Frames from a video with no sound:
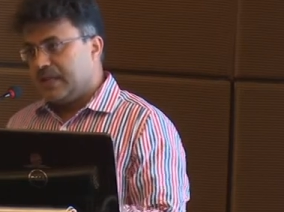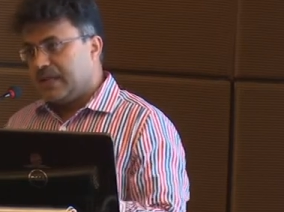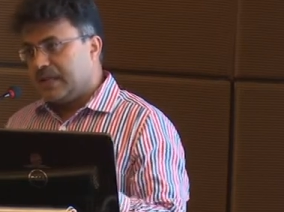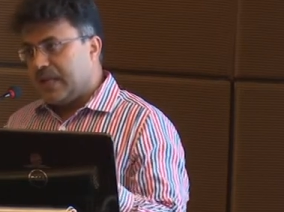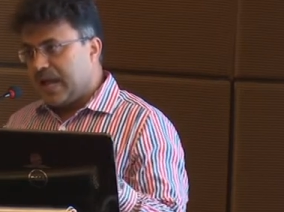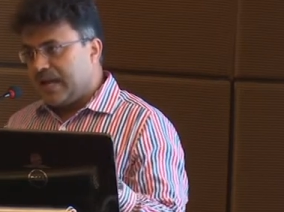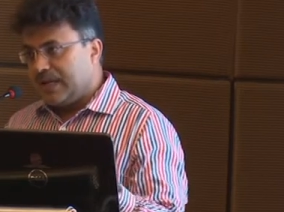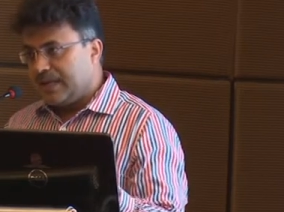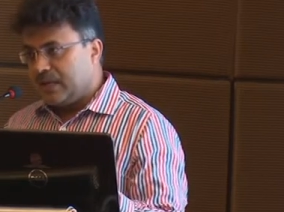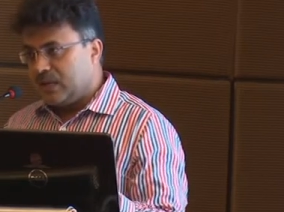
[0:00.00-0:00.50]

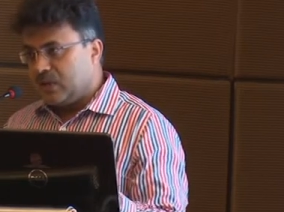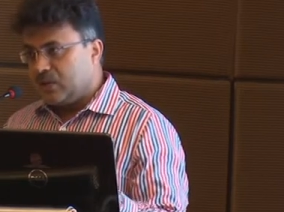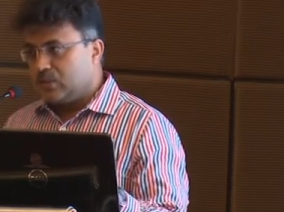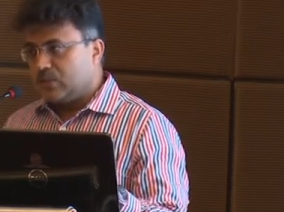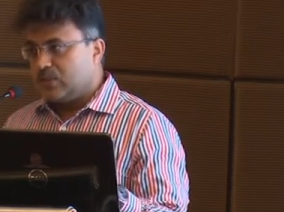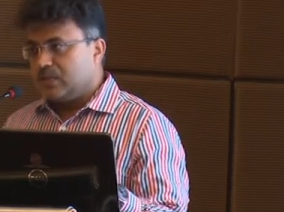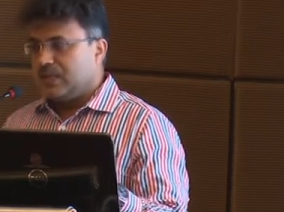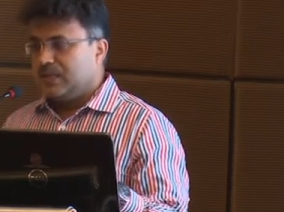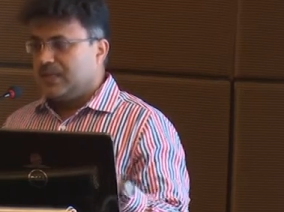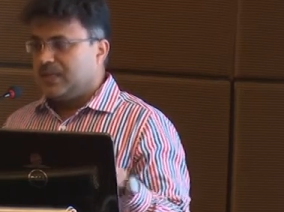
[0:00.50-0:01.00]
Right
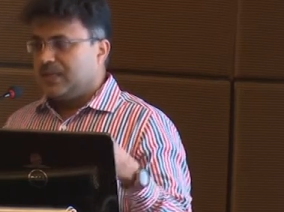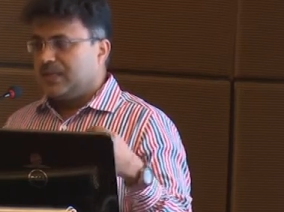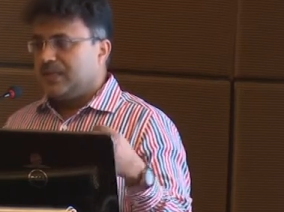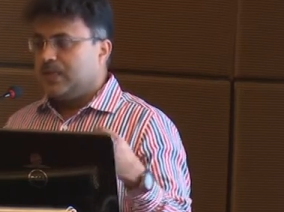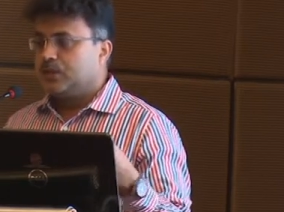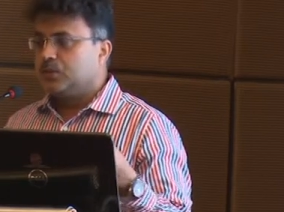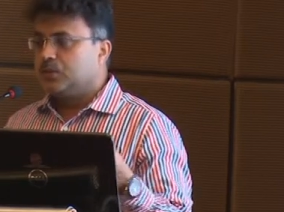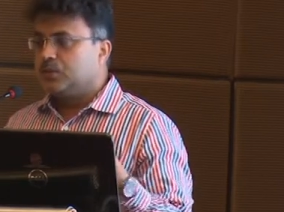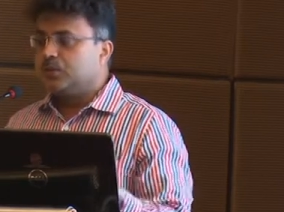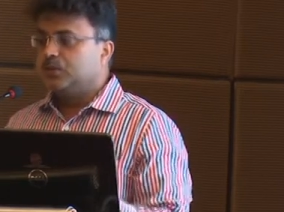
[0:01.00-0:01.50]
now,
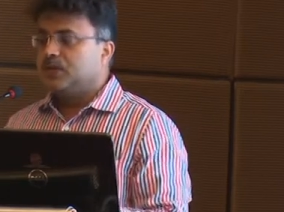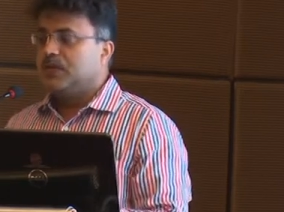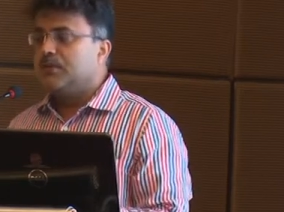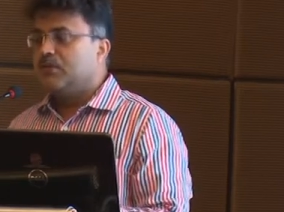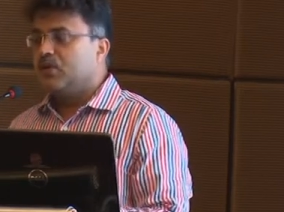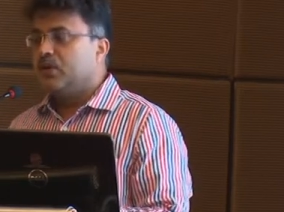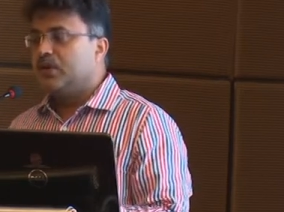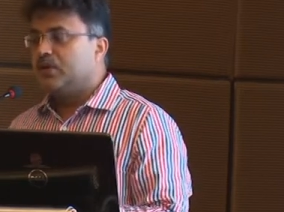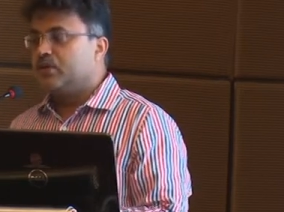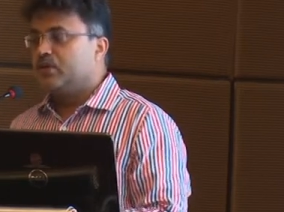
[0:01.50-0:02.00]
there are 2-3
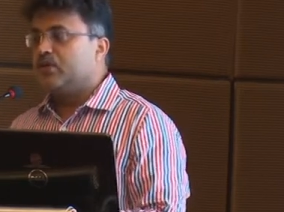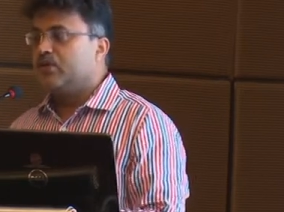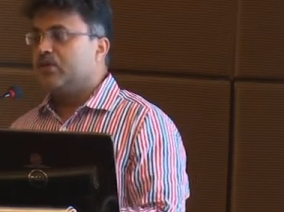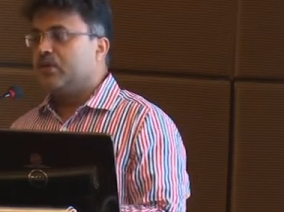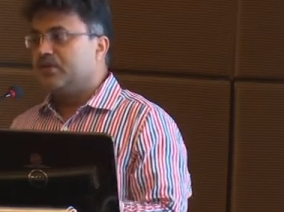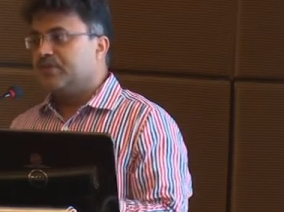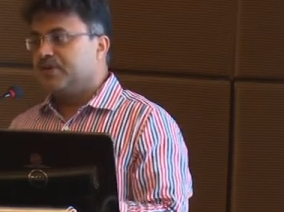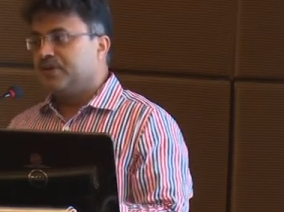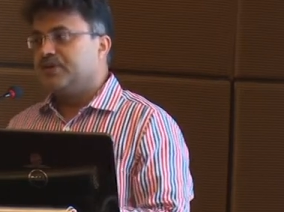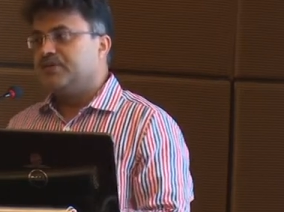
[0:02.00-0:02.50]
molecules
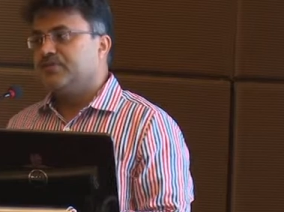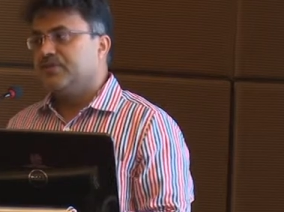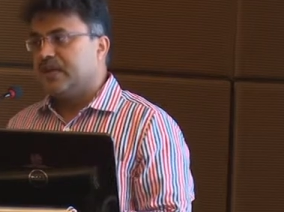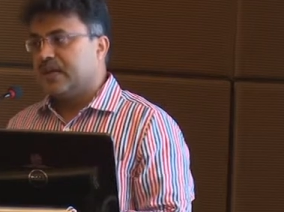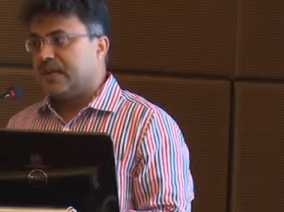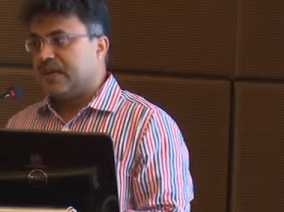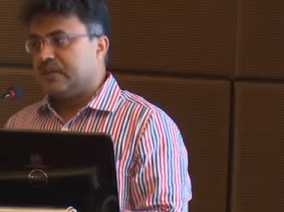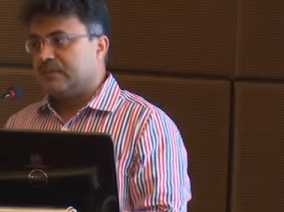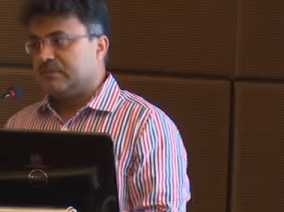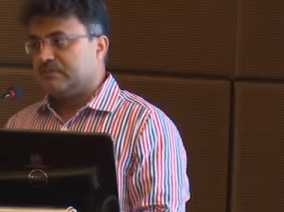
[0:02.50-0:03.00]
on which we
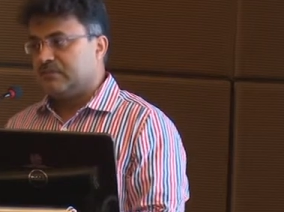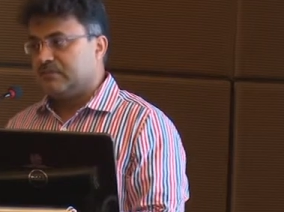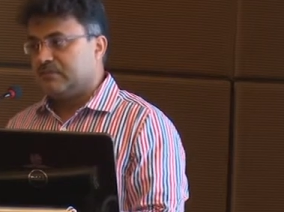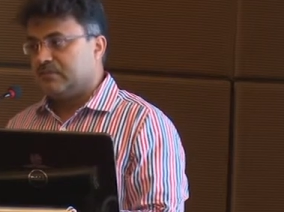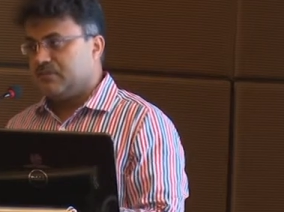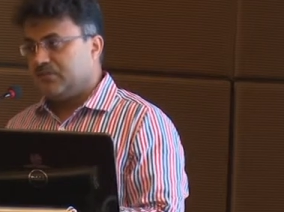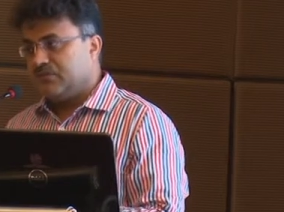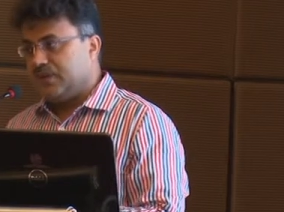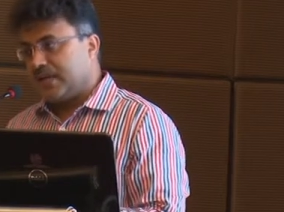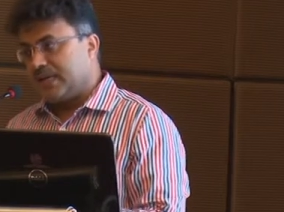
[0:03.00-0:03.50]
are
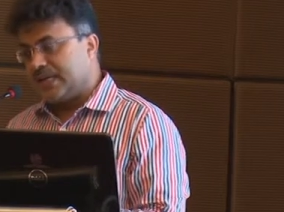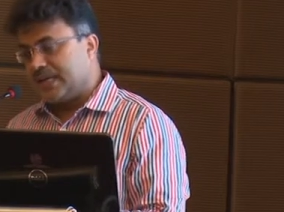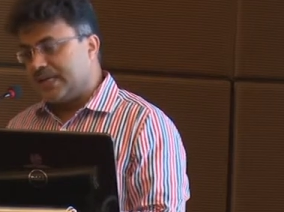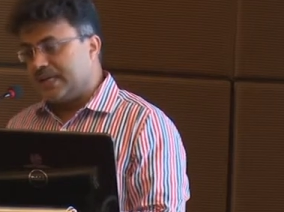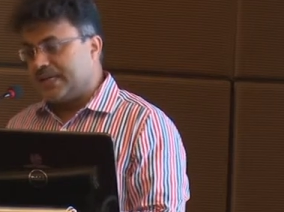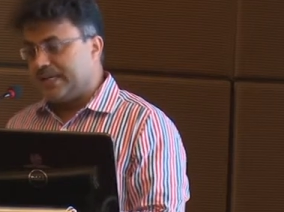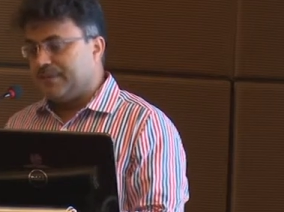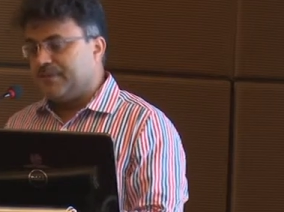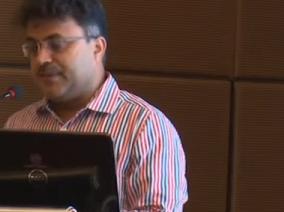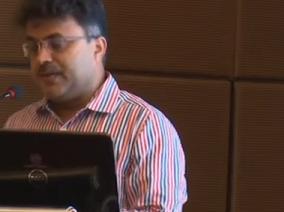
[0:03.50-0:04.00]
working a
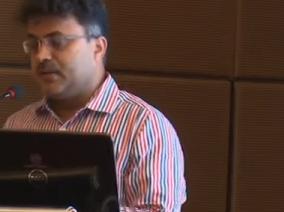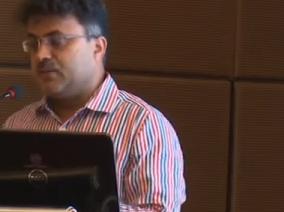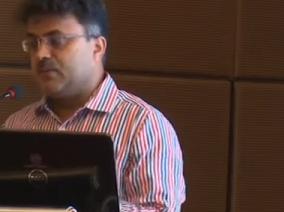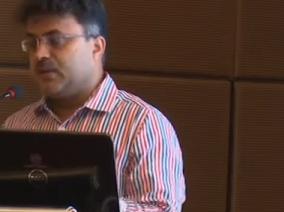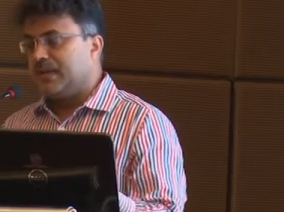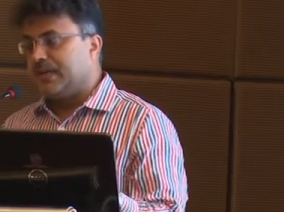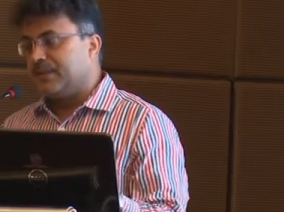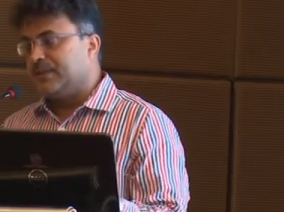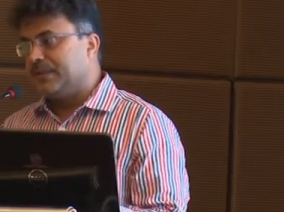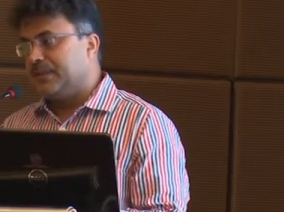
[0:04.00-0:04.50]
little bit.
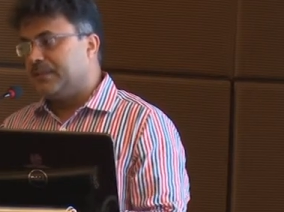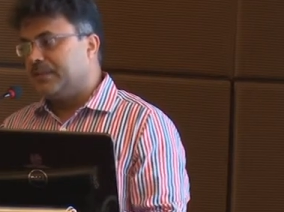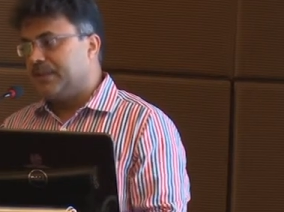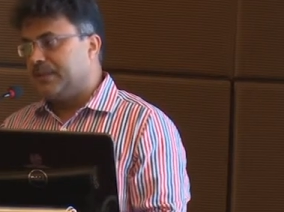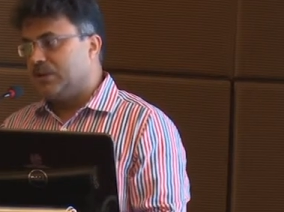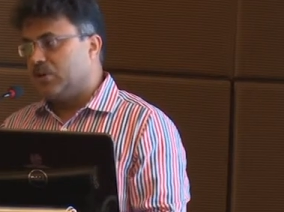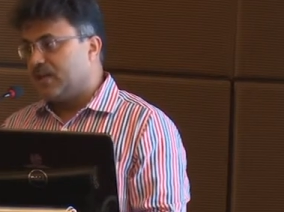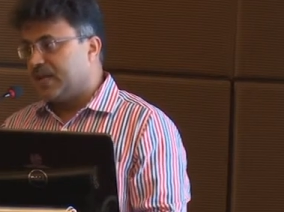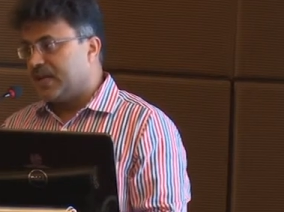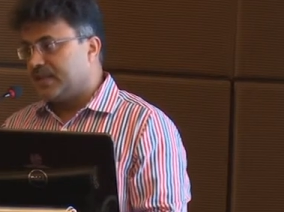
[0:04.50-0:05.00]
One of them
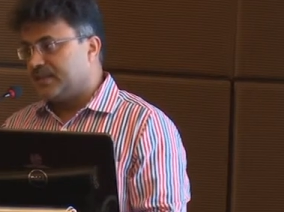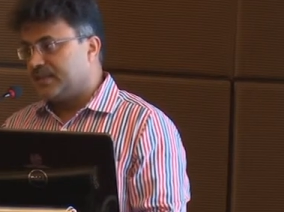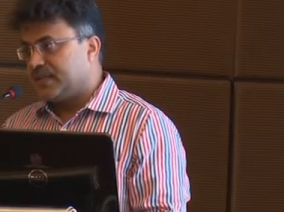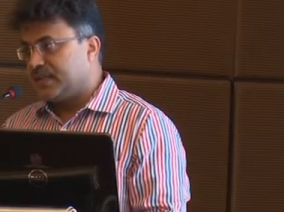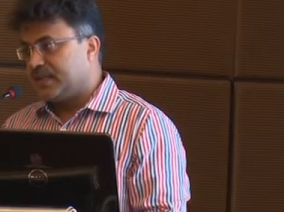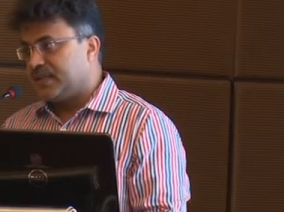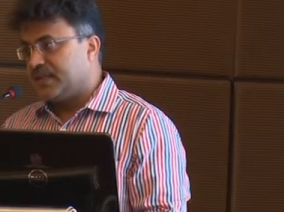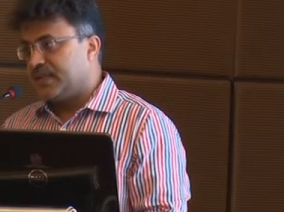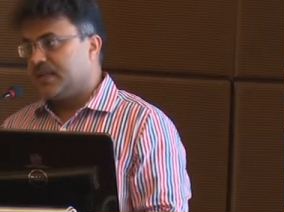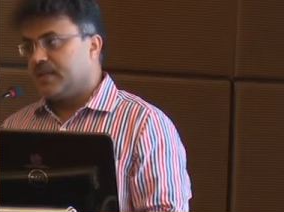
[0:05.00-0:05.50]
is
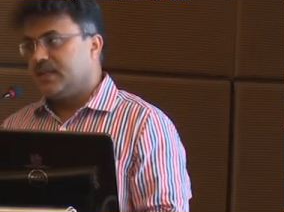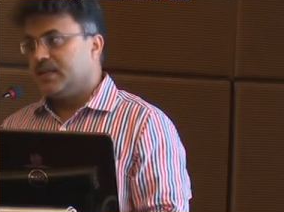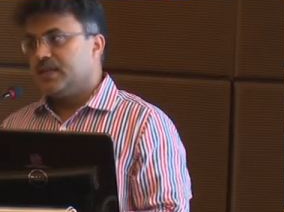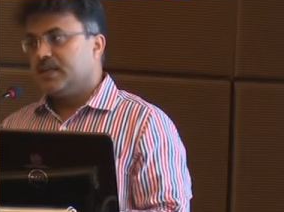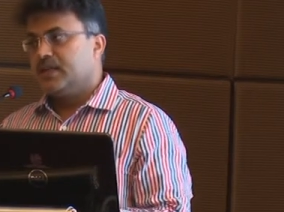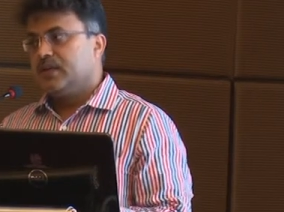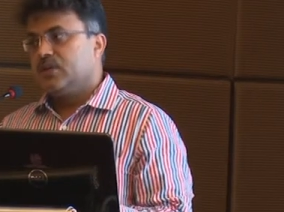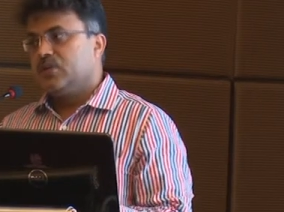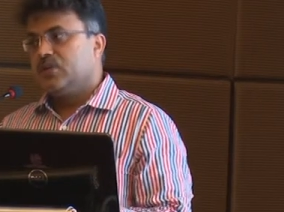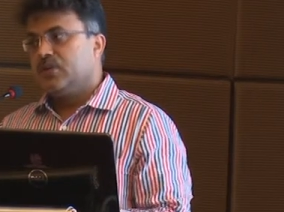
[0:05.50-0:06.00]
ulnastatin,
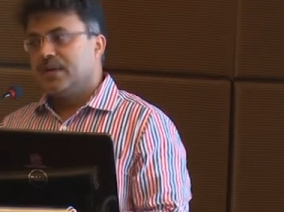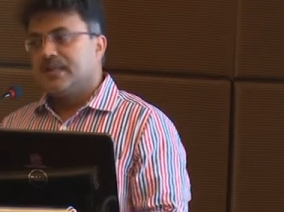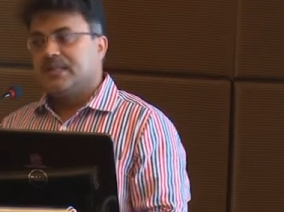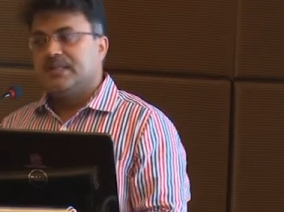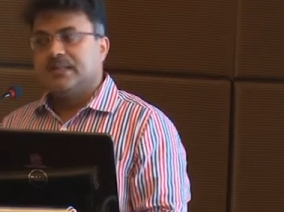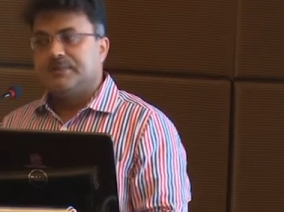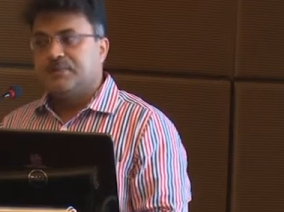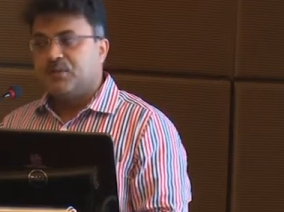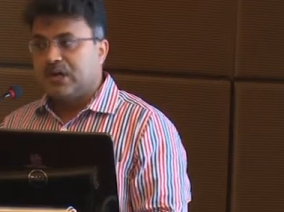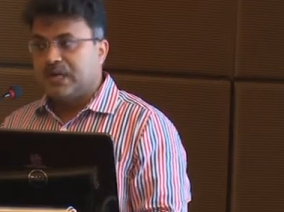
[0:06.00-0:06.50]
one is
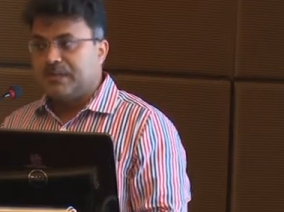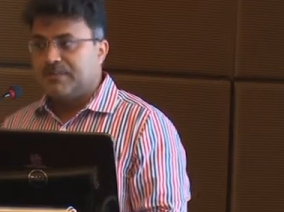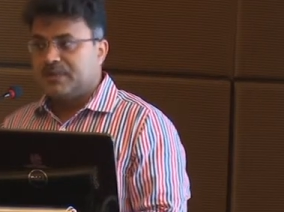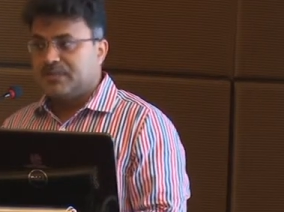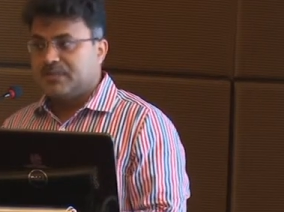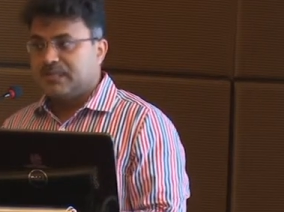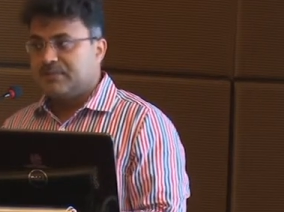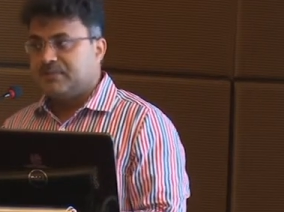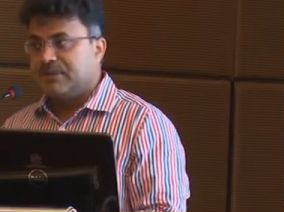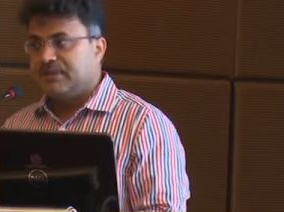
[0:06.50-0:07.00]
the
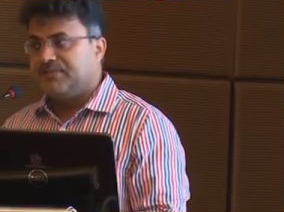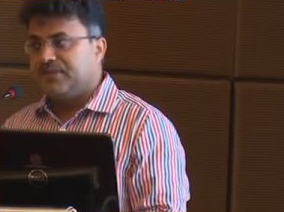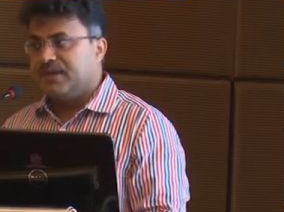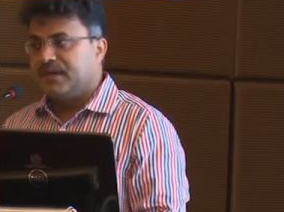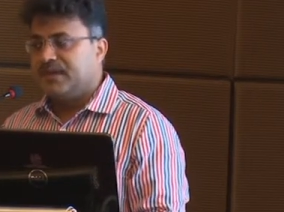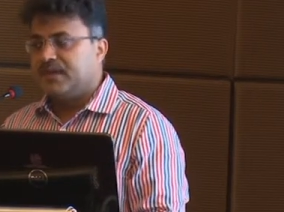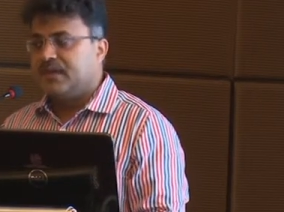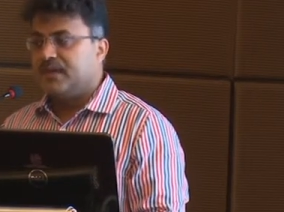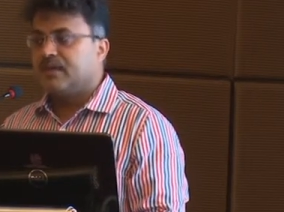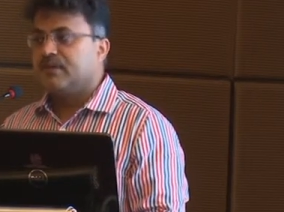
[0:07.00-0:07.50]
polymyxin B
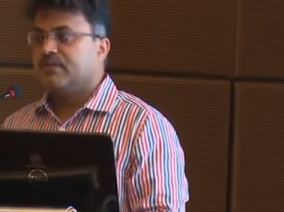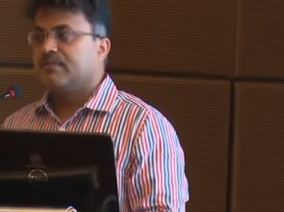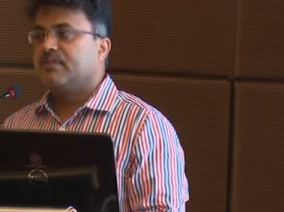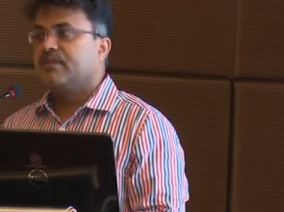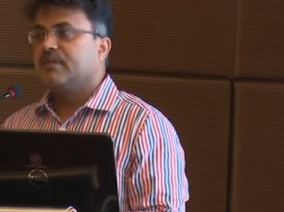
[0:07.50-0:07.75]
filter,